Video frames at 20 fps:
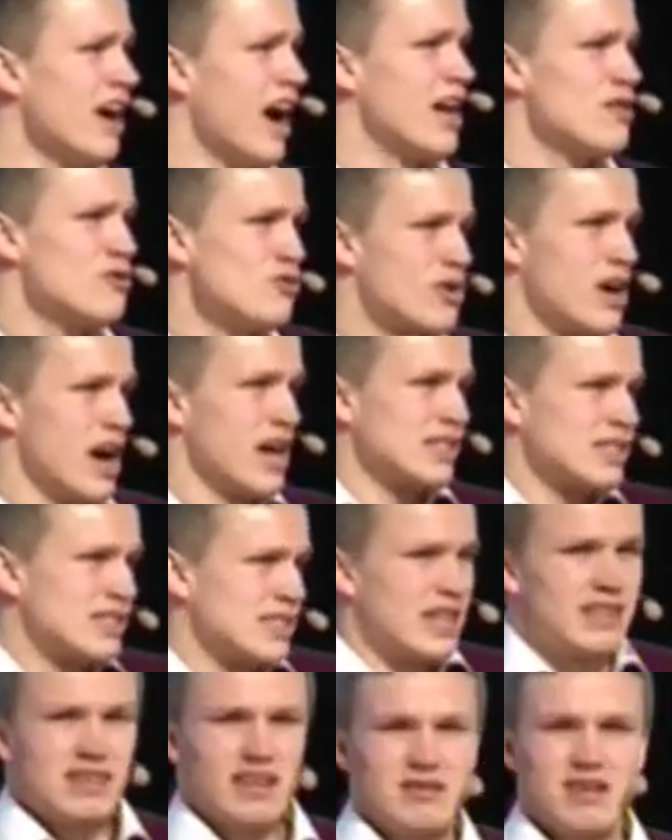and you can't
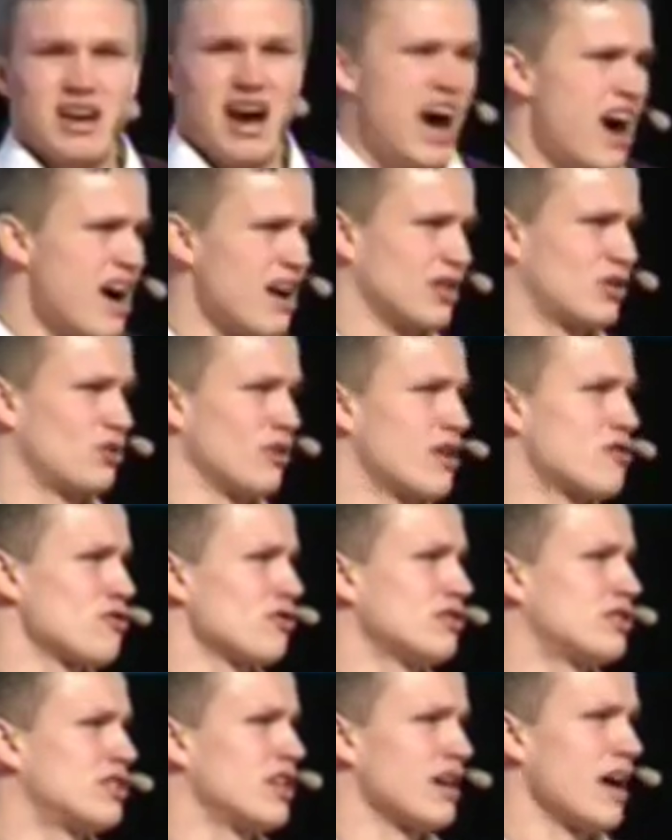send a car to a
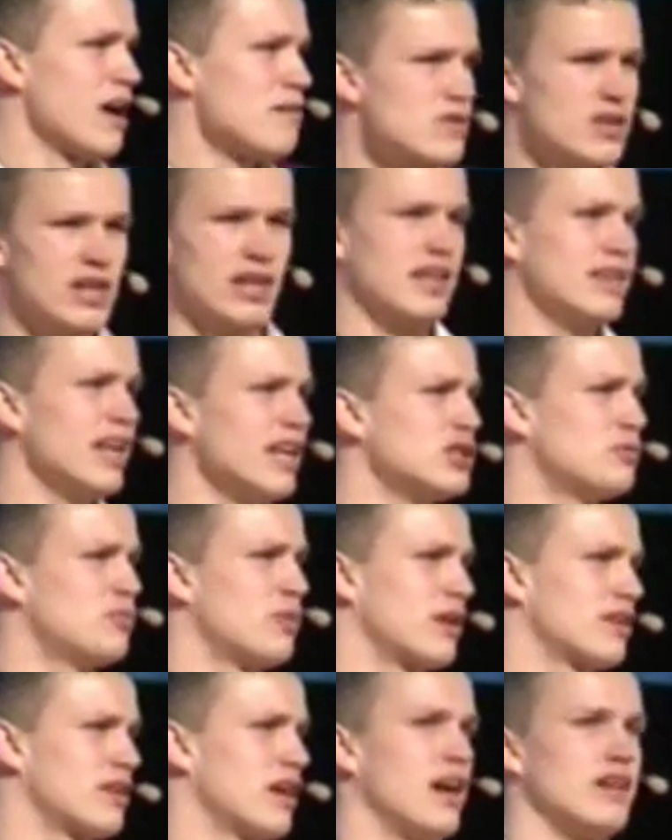crossing. I'm really
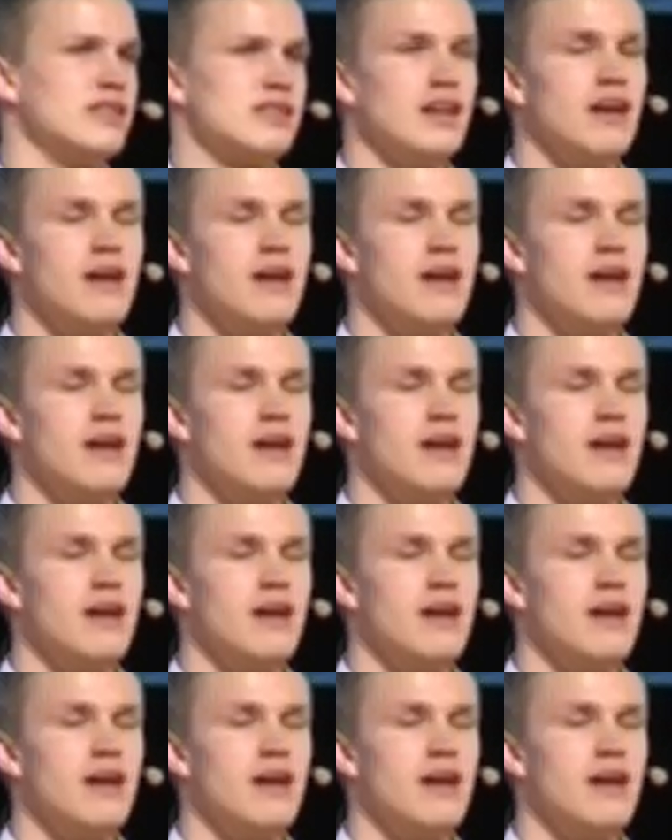desperate, guys.